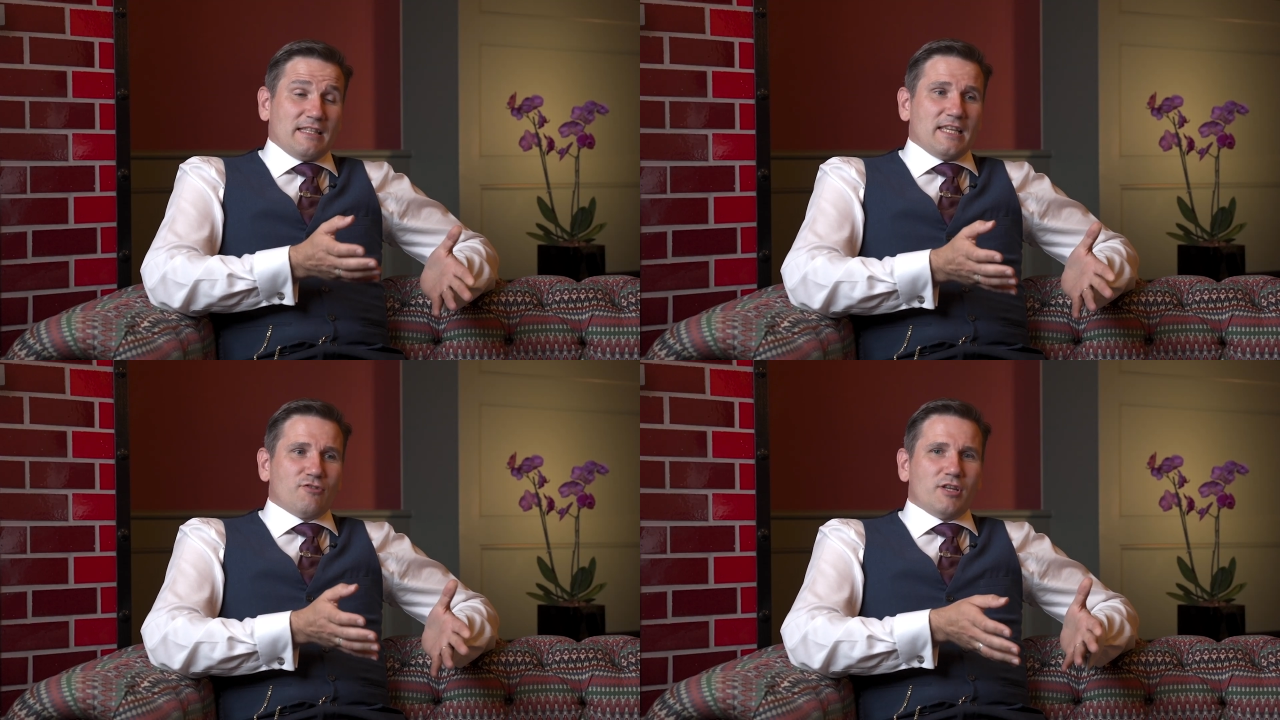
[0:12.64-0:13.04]

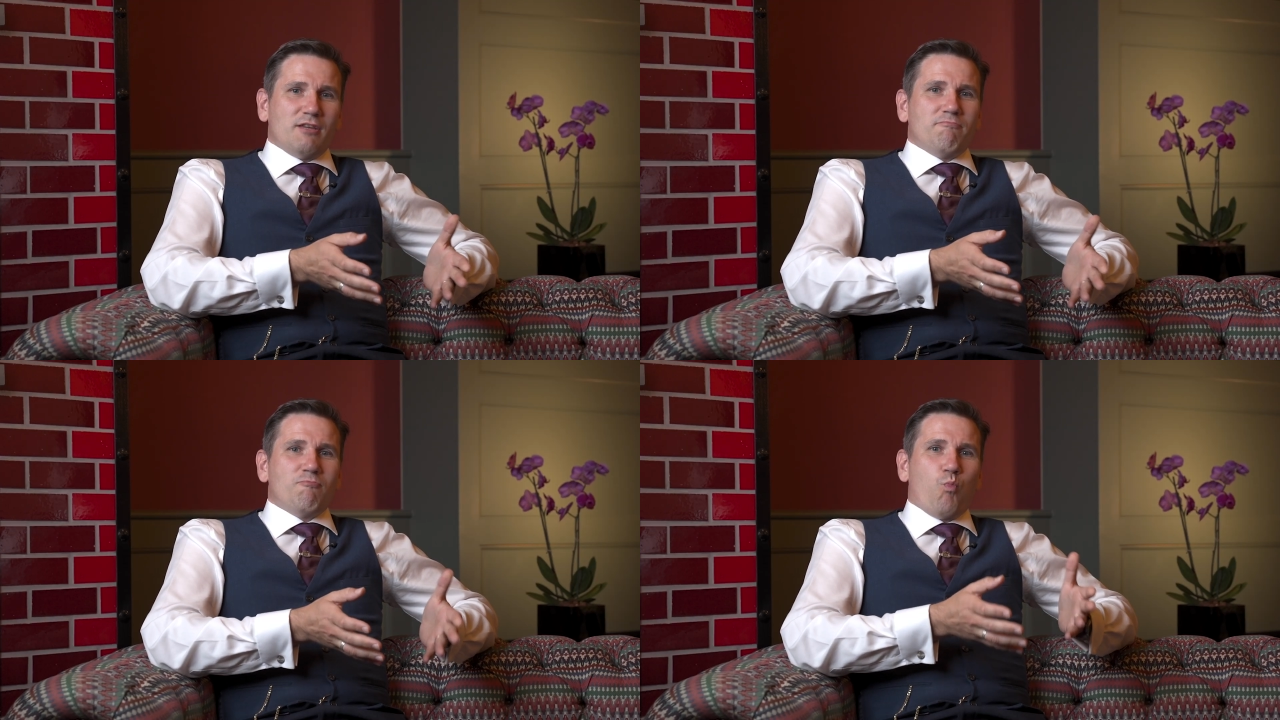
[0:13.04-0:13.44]

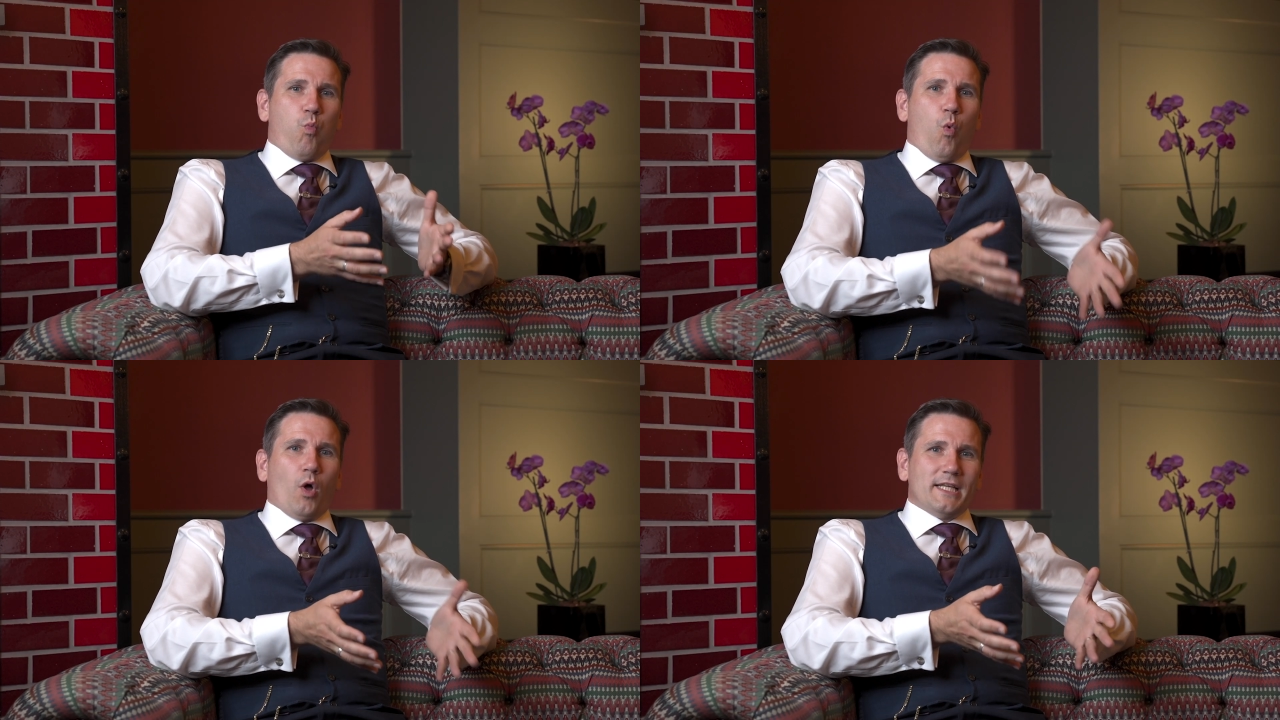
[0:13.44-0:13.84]
literally
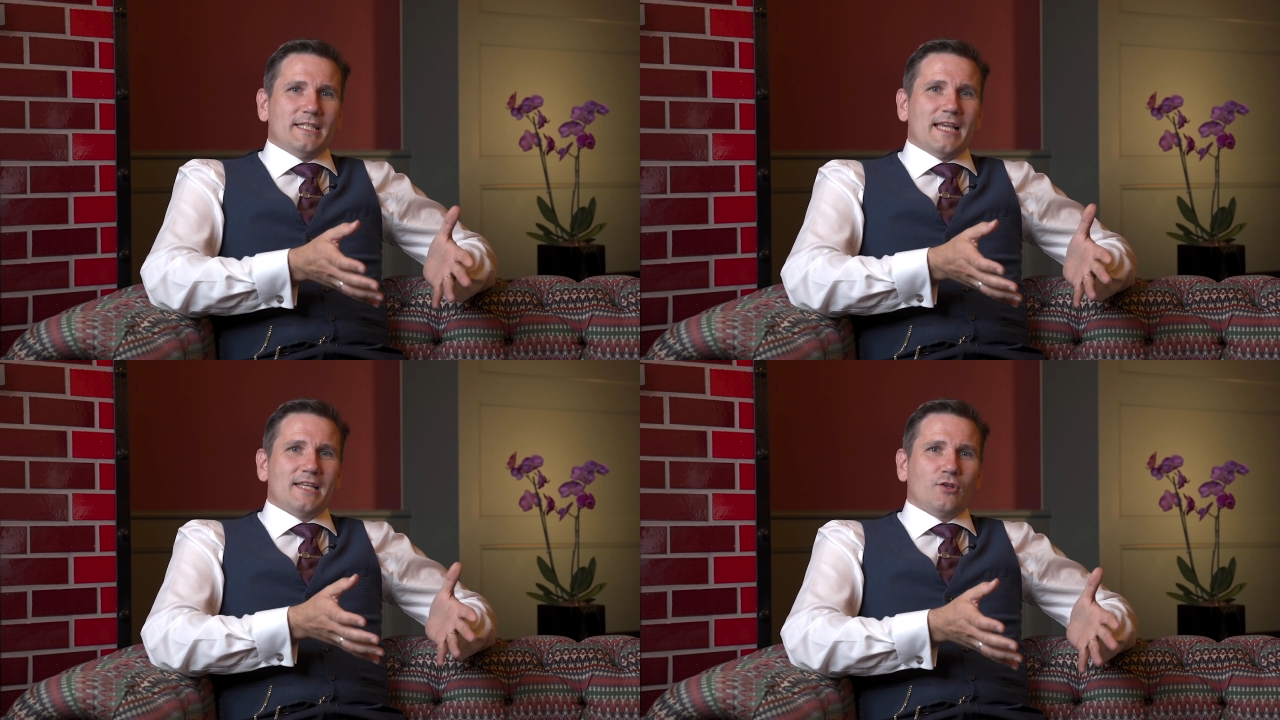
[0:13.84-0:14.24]
what it
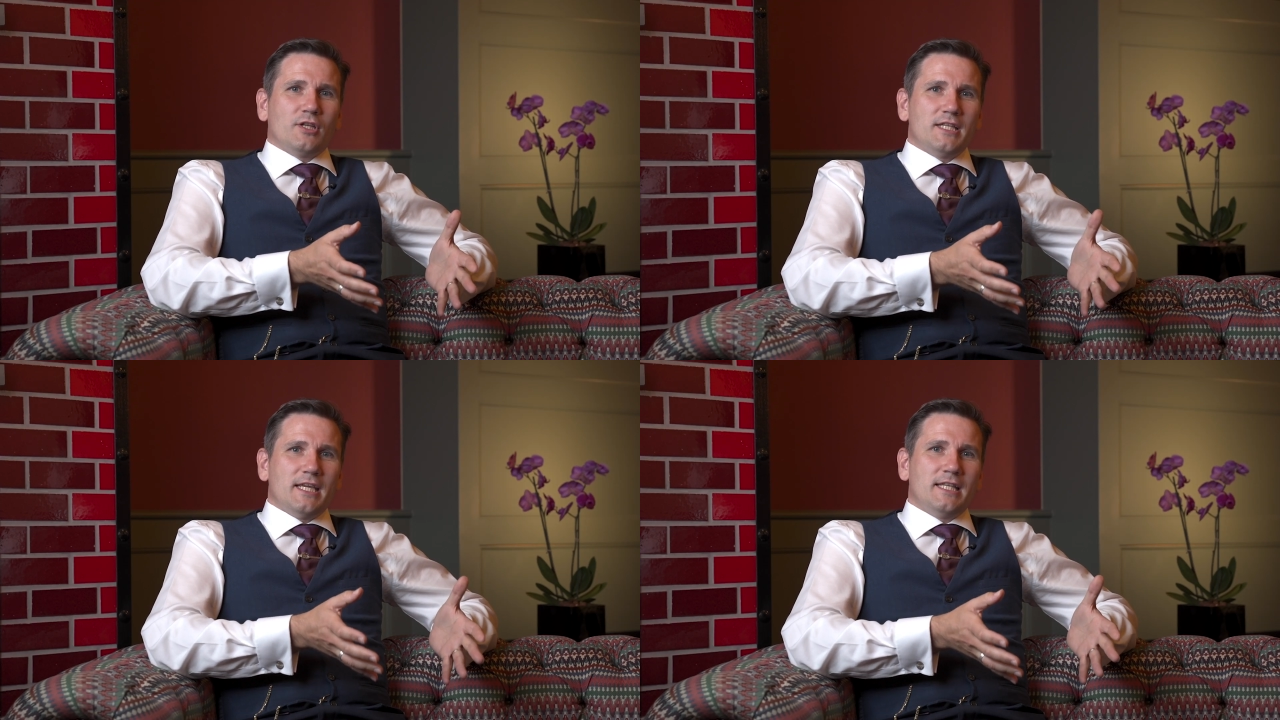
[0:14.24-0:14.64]
says on
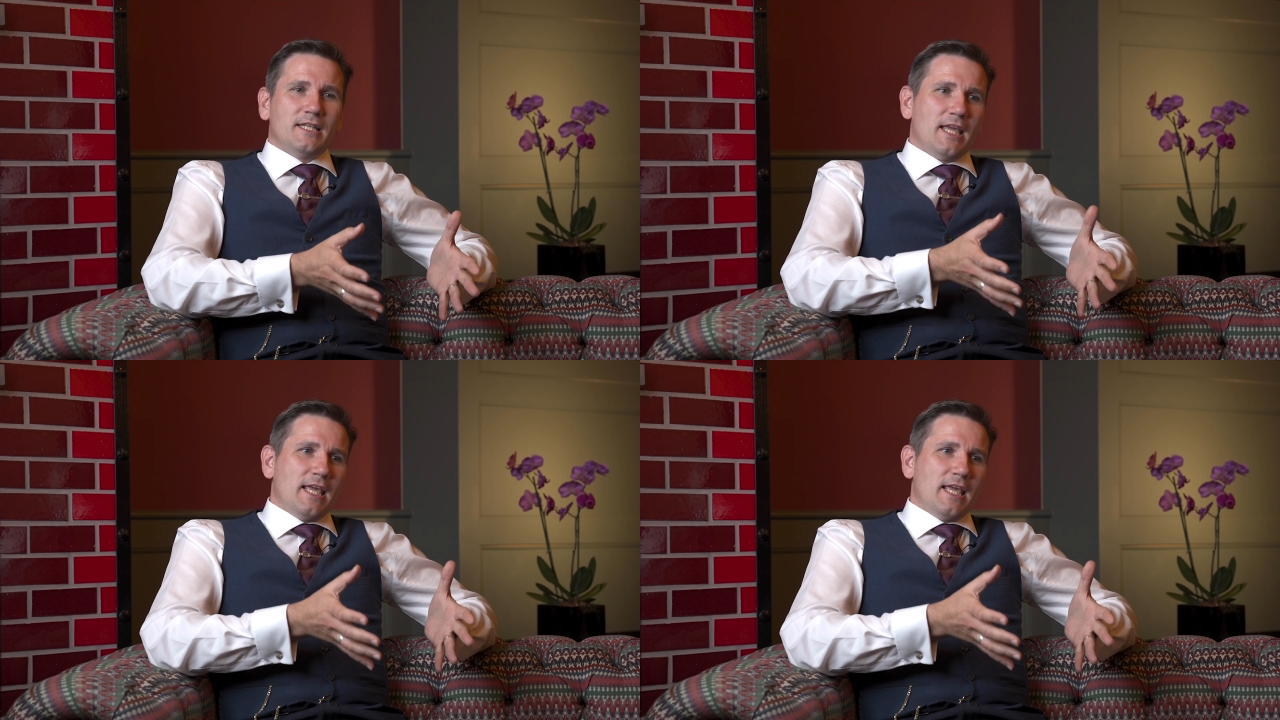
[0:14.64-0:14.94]
the tin.